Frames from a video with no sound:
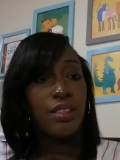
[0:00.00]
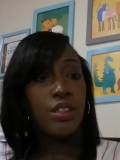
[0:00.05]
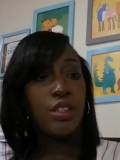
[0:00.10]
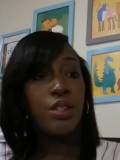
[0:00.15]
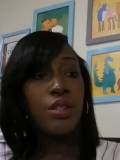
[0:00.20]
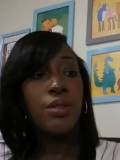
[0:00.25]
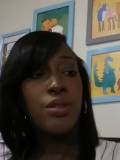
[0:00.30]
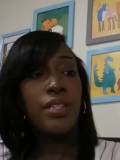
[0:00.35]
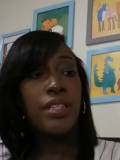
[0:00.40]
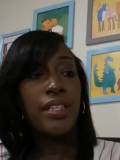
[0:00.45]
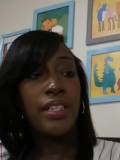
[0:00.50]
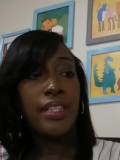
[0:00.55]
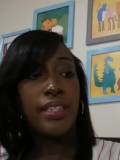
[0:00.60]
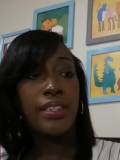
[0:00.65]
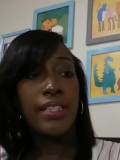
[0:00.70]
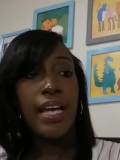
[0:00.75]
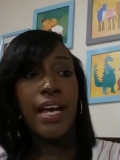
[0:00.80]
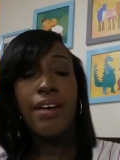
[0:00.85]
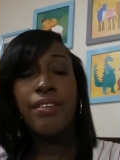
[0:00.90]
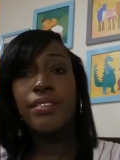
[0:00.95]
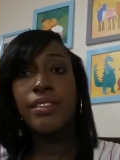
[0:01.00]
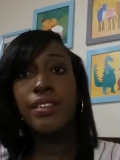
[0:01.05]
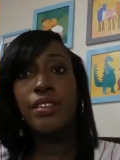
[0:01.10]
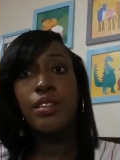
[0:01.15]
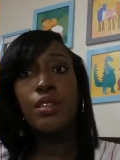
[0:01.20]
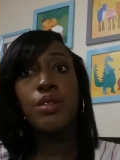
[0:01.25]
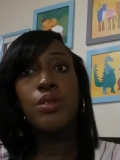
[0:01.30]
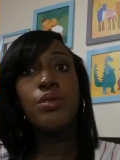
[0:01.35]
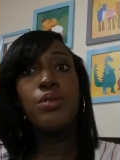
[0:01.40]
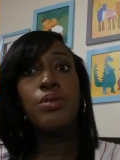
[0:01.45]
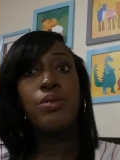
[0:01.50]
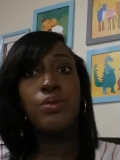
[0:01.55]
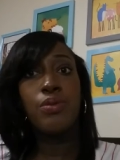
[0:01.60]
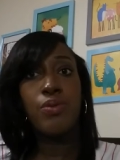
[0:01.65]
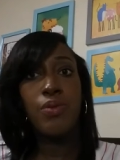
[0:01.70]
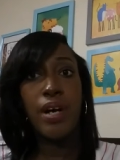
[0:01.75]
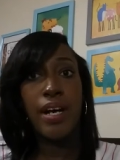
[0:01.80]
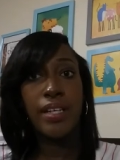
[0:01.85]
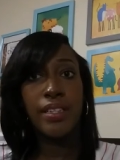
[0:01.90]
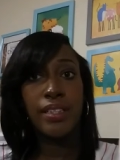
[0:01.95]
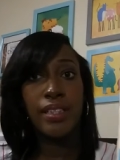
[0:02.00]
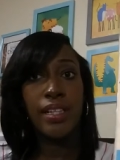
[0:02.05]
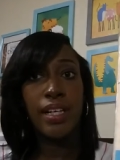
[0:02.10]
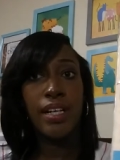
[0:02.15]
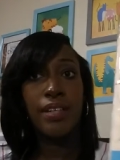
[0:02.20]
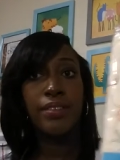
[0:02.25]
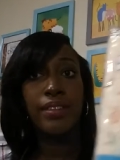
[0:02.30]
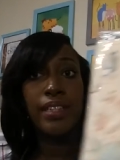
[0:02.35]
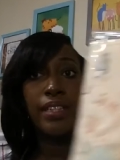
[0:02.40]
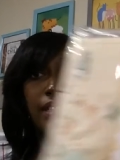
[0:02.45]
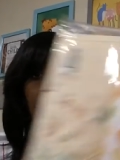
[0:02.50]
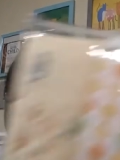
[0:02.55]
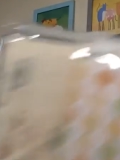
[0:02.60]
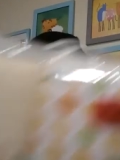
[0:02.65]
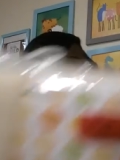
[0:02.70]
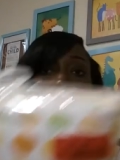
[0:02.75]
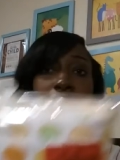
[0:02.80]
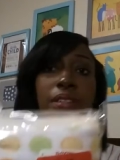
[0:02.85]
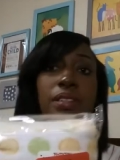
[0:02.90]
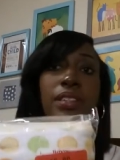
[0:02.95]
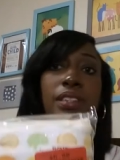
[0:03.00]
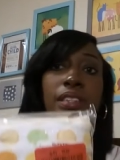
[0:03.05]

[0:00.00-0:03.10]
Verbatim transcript: two hooded towels and two washcloths and these were on